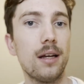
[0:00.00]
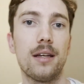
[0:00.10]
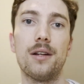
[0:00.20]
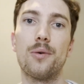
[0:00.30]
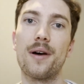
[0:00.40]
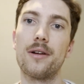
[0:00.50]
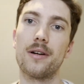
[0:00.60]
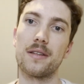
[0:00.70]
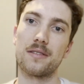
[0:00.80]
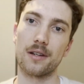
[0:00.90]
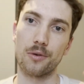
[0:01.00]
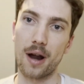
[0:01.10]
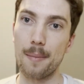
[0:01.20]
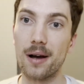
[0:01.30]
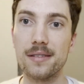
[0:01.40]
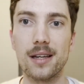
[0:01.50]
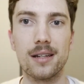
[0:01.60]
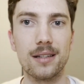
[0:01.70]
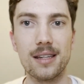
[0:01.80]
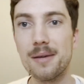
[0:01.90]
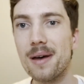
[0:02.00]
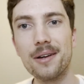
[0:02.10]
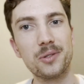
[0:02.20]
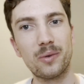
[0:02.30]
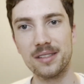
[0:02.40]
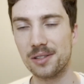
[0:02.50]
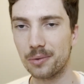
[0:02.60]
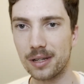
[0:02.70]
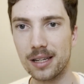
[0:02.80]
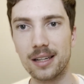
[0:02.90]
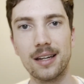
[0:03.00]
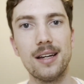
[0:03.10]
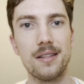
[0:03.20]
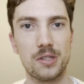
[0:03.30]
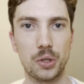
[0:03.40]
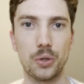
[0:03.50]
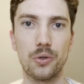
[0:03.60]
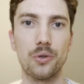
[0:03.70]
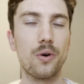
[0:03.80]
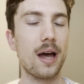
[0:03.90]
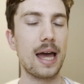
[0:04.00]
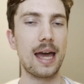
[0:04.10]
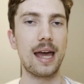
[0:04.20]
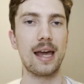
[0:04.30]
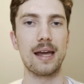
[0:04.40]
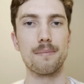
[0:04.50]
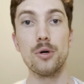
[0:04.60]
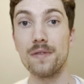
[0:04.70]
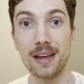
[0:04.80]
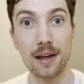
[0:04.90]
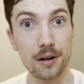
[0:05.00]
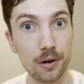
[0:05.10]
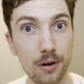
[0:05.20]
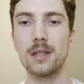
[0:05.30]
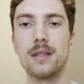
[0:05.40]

You know, whether it's a grandma sending emails once a week, to a movie editor.